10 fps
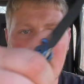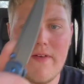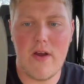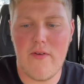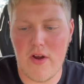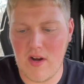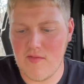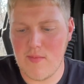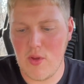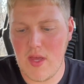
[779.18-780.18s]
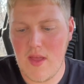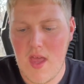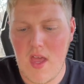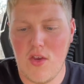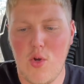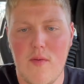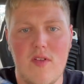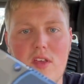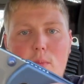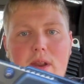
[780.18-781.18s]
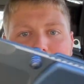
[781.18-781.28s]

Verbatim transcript: very, very comfortably. You do have a little bit of